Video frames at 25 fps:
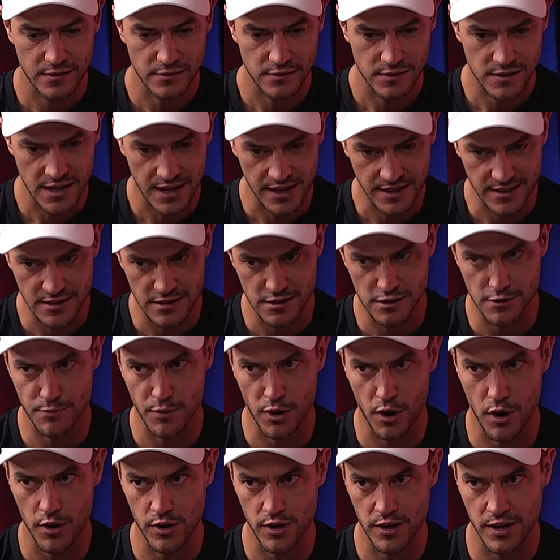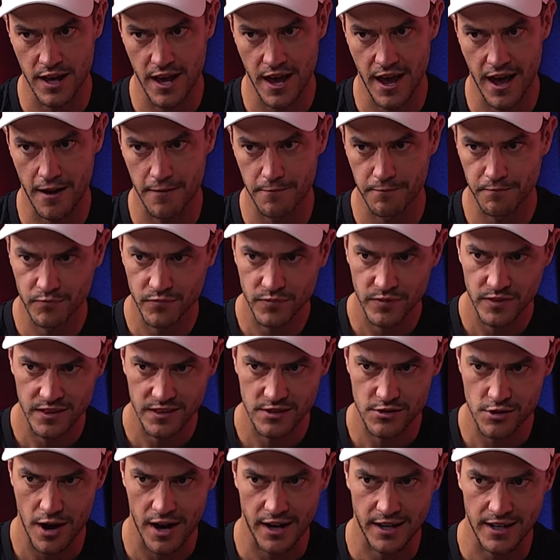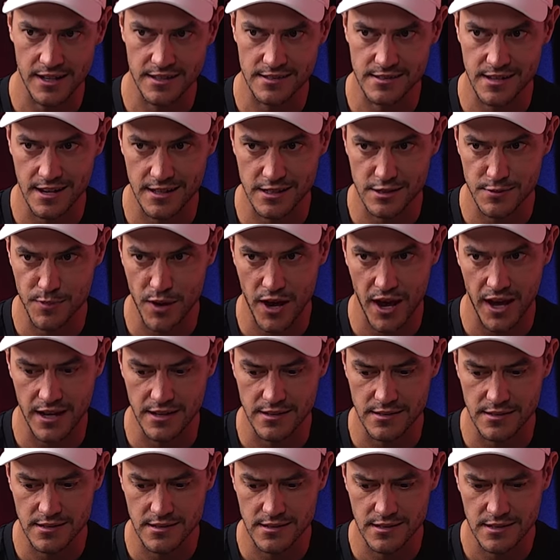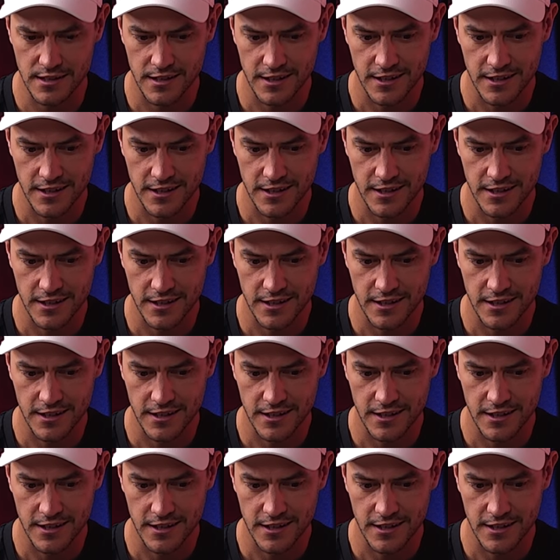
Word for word: takes his opponent out. Track gets that space.